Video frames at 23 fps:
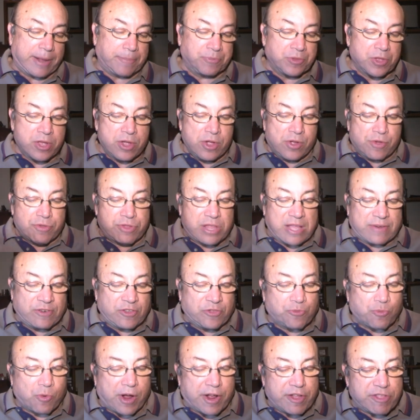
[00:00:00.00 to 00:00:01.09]

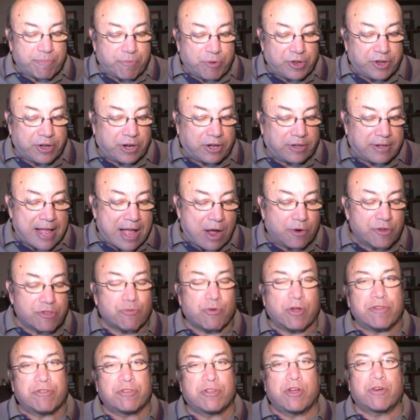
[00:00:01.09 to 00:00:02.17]
7th race, pretty good allowance
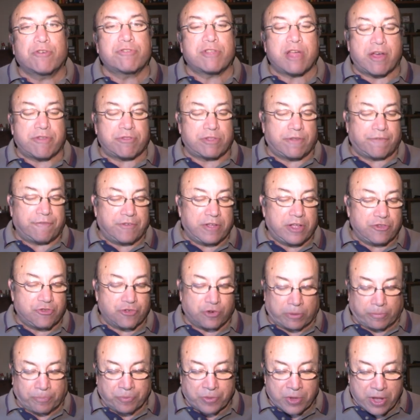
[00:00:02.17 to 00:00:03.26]
race, goes as the
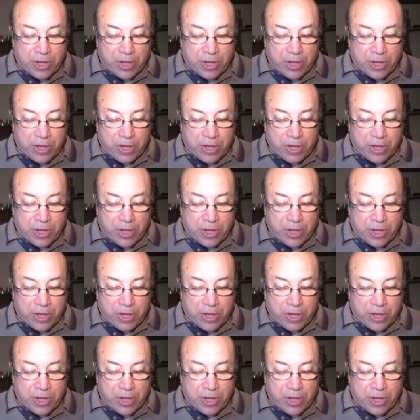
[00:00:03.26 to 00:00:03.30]
feature.